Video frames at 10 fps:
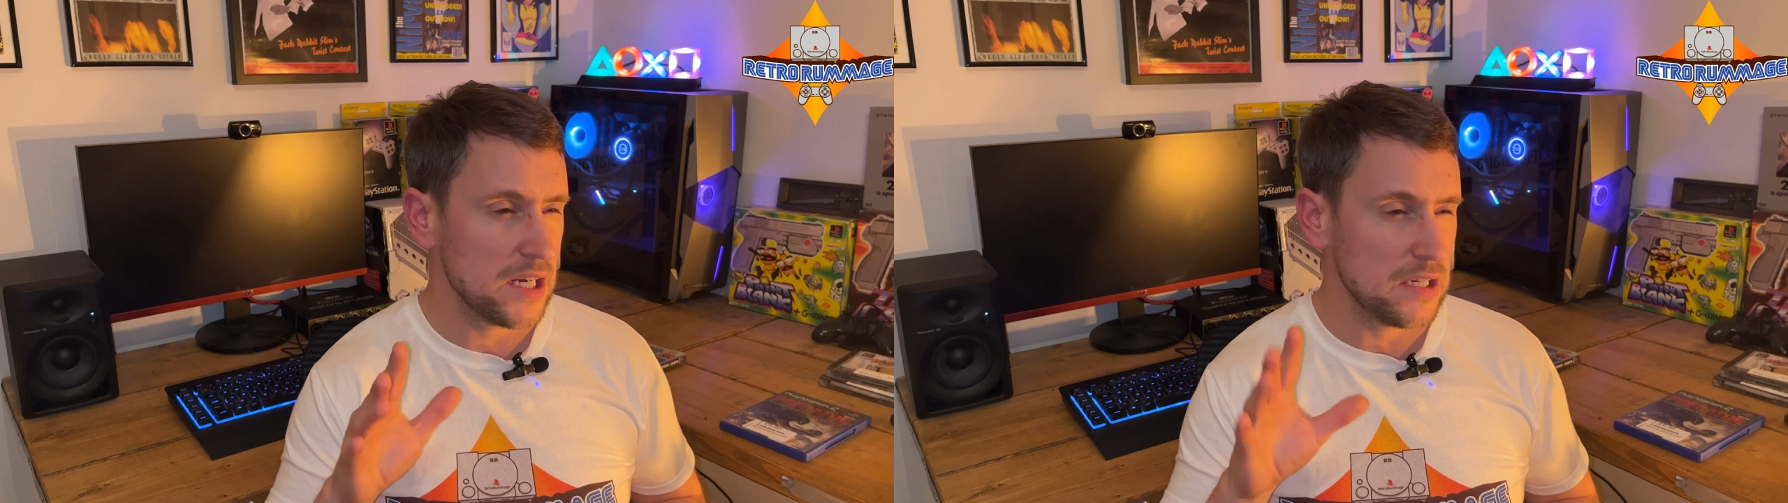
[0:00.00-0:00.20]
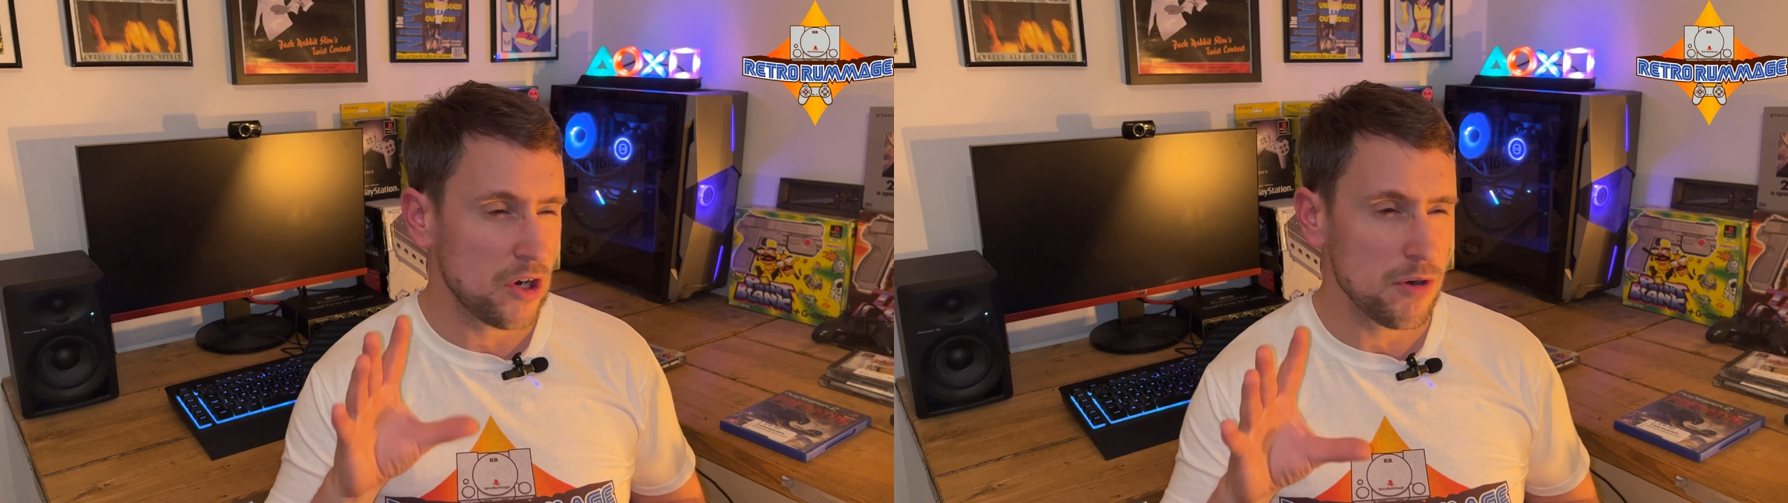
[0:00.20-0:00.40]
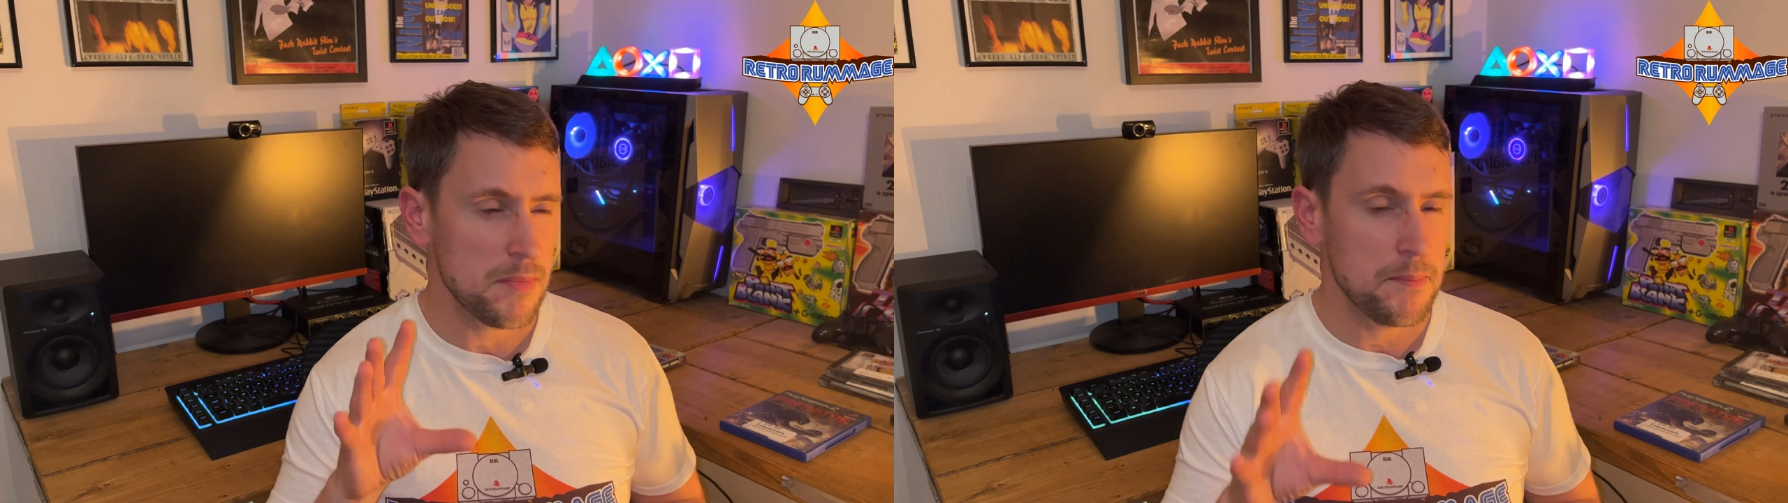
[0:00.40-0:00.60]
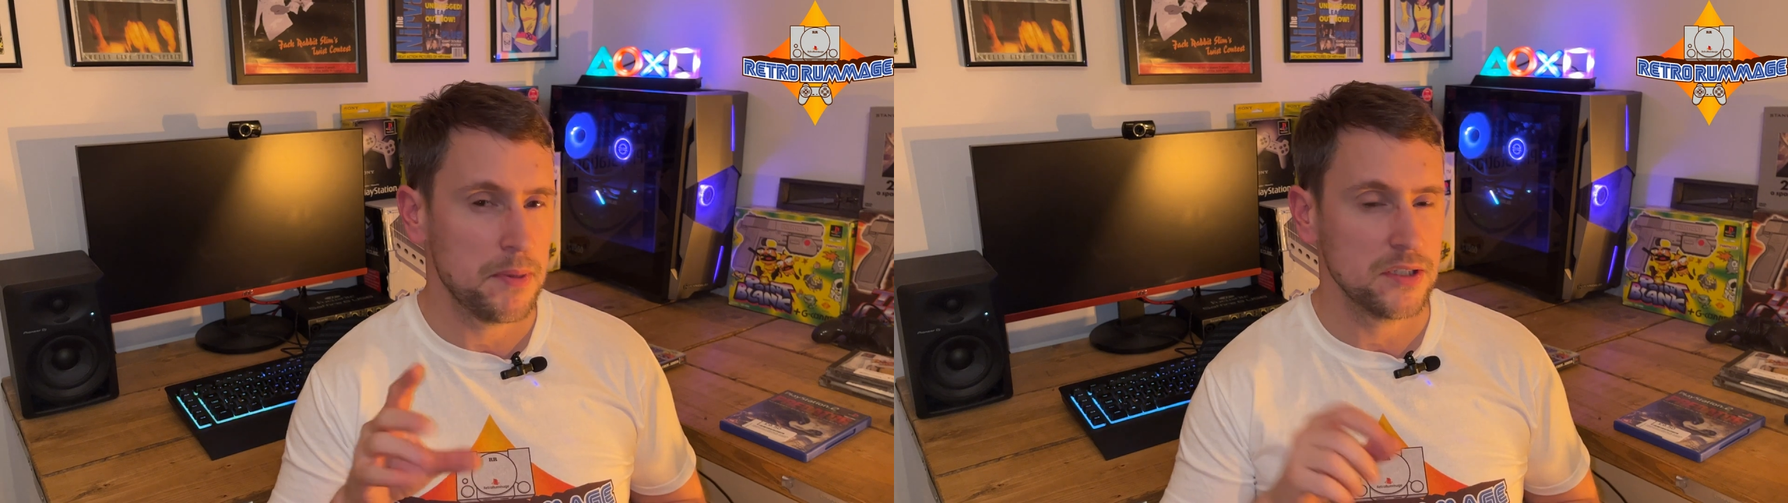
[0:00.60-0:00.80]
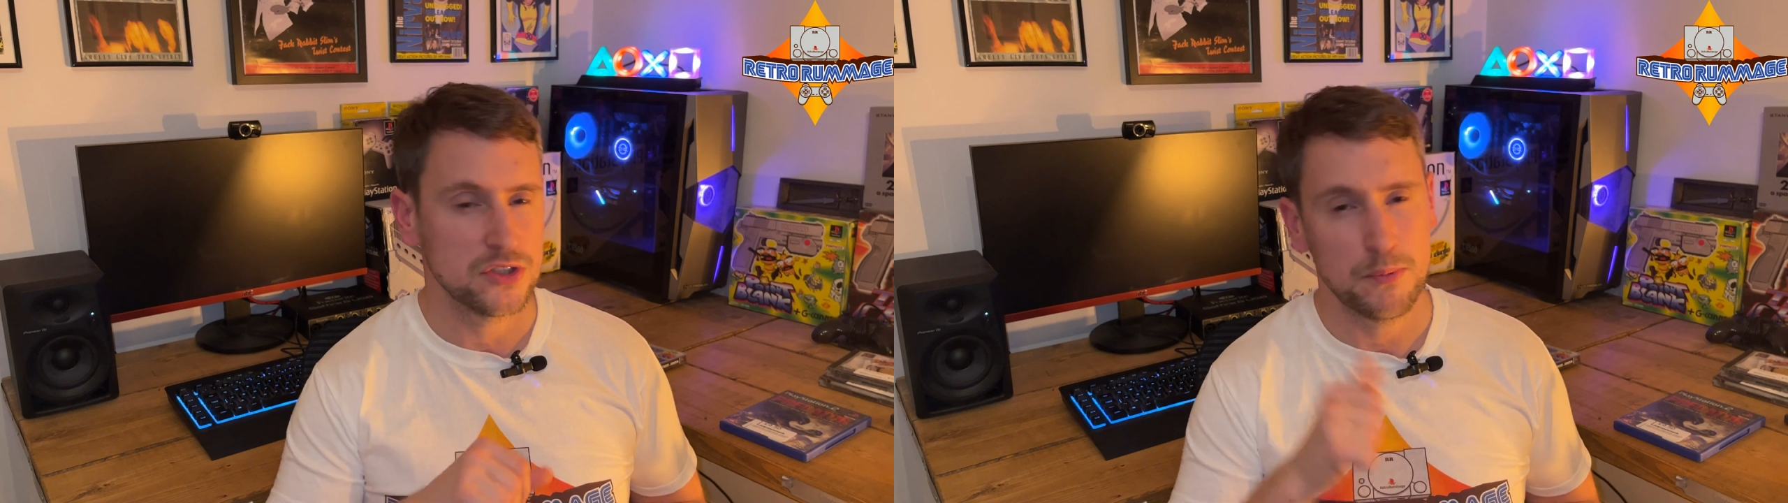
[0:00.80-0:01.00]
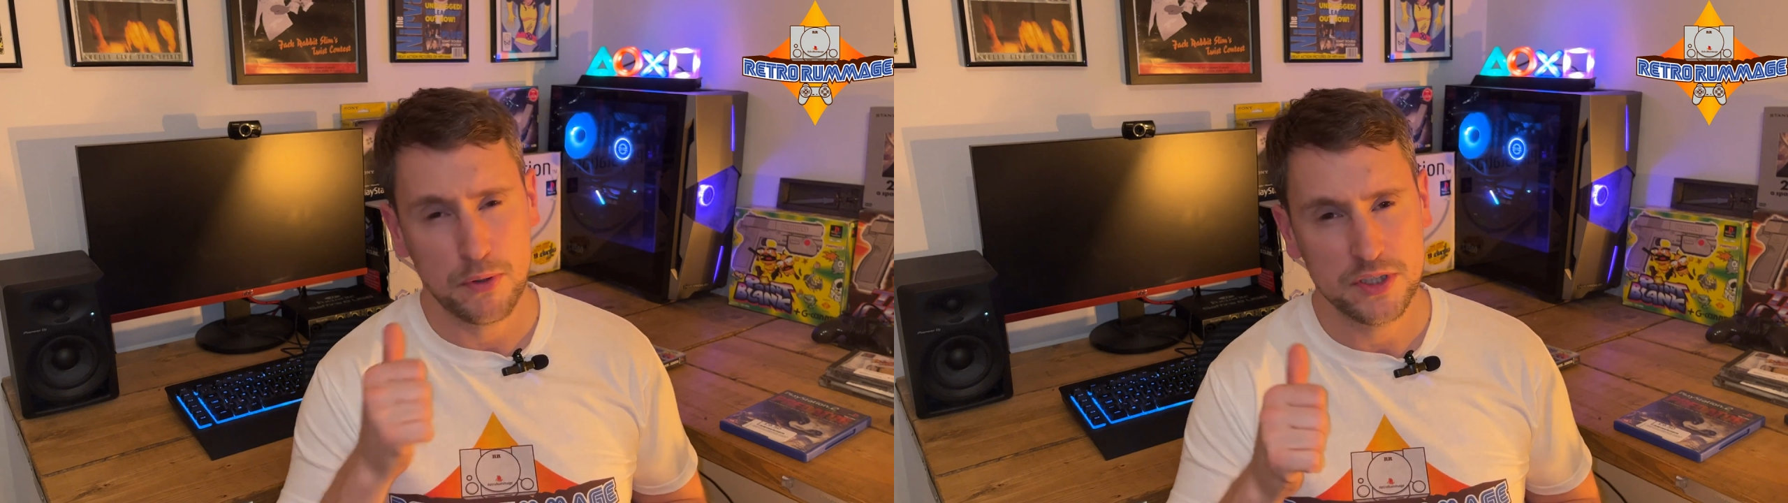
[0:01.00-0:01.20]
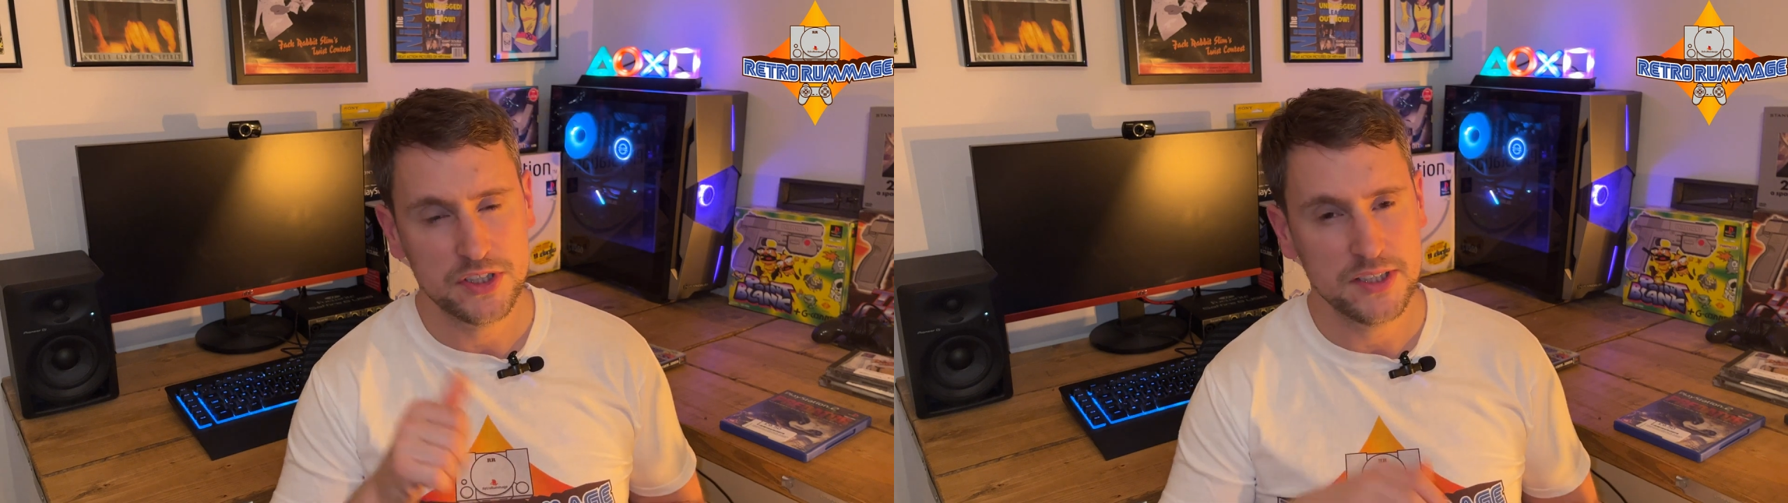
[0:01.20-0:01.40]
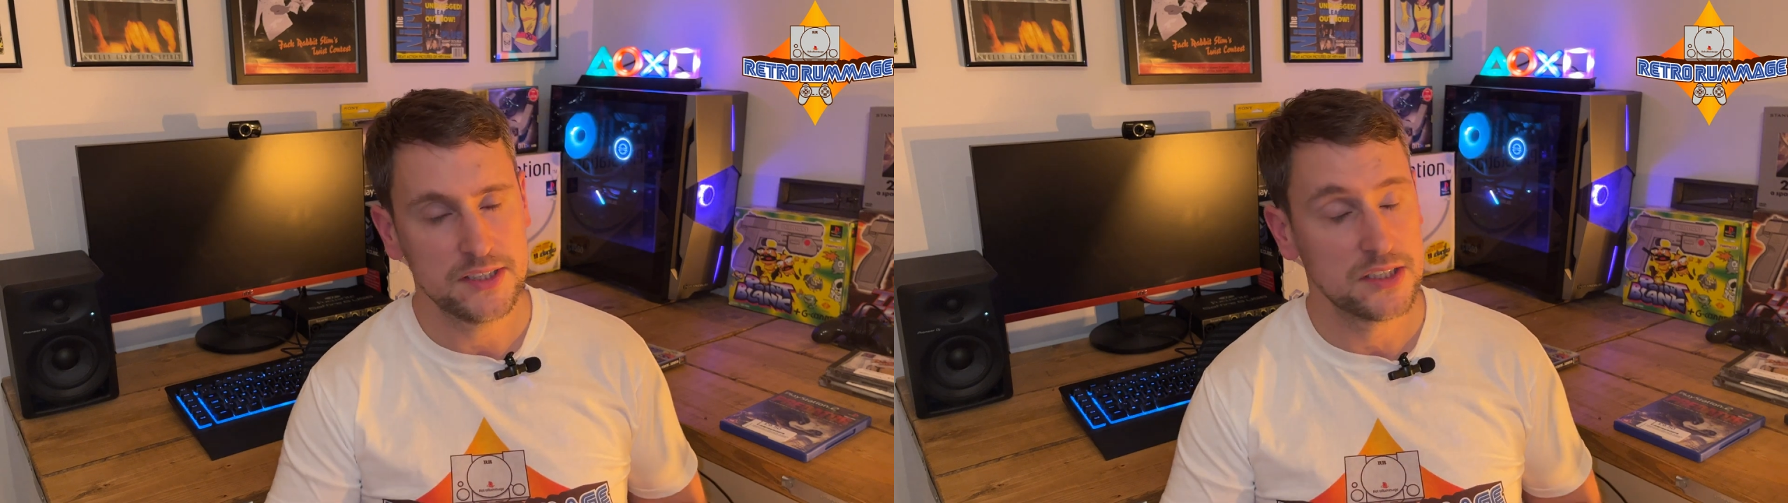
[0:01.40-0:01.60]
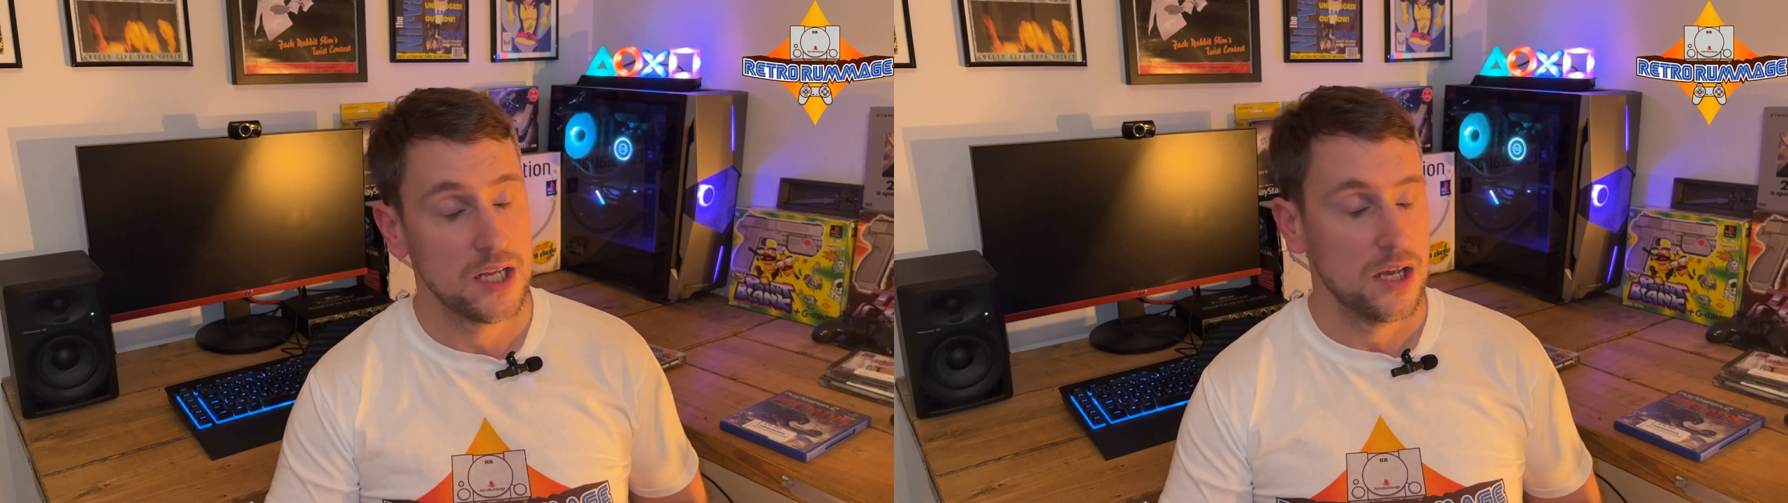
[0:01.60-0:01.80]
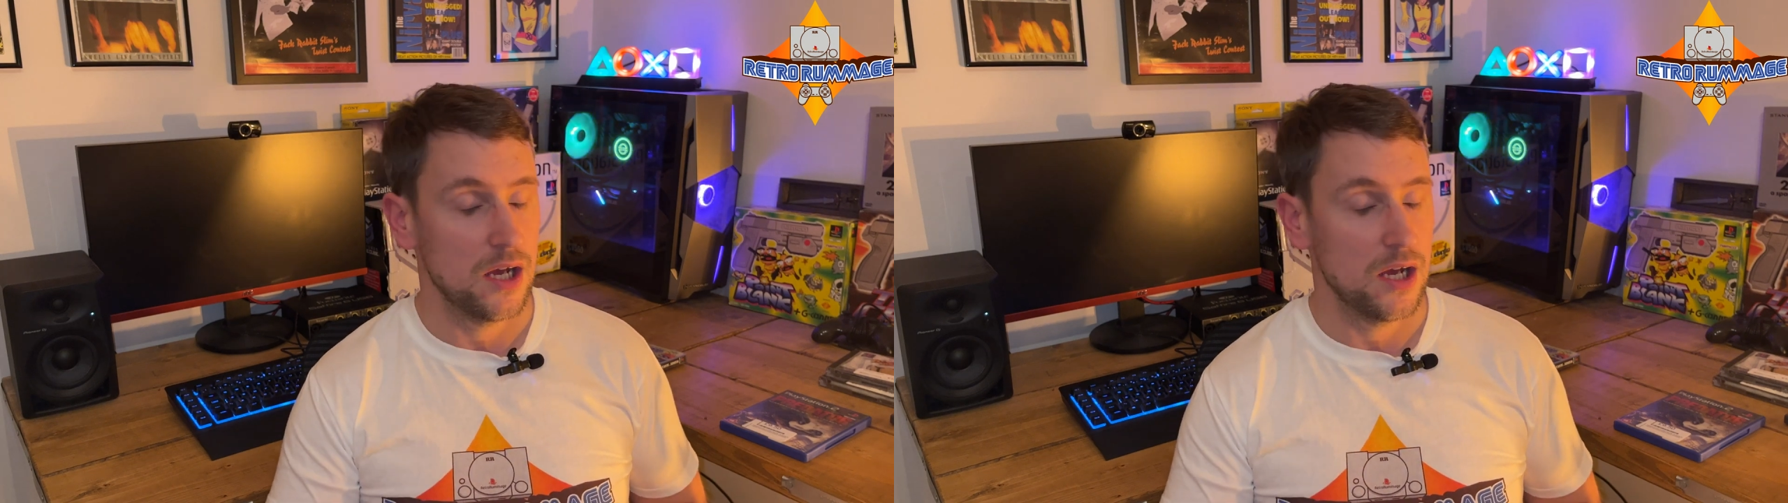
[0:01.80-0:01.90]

I can't remember, so apologies.